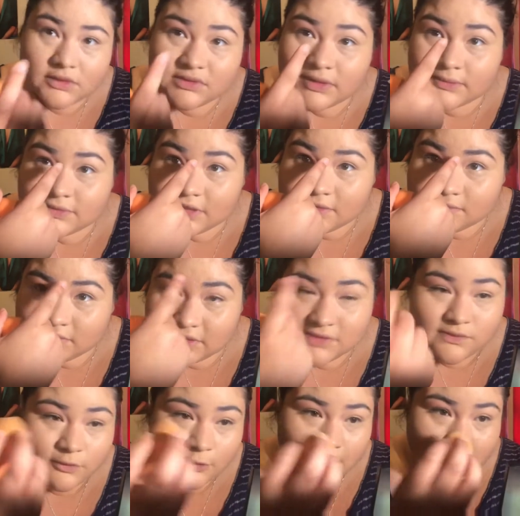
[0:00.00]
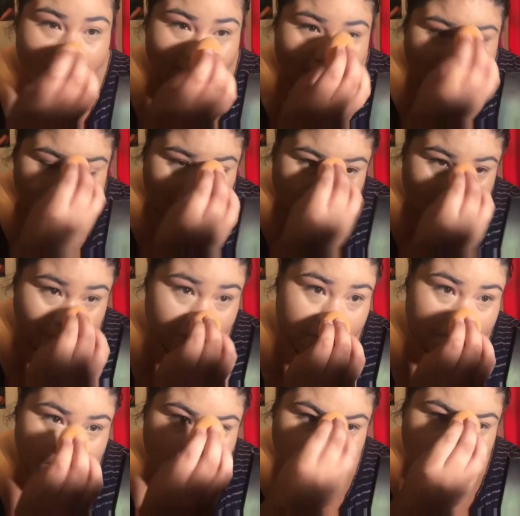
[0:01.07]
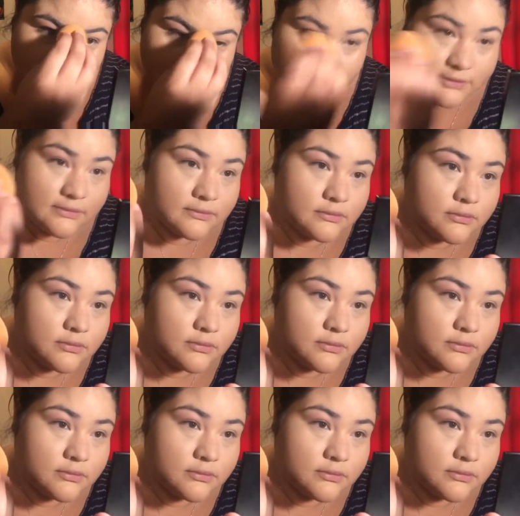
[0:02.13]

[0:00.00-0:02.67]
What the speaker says: Sometimes this will, I don't know, right there is a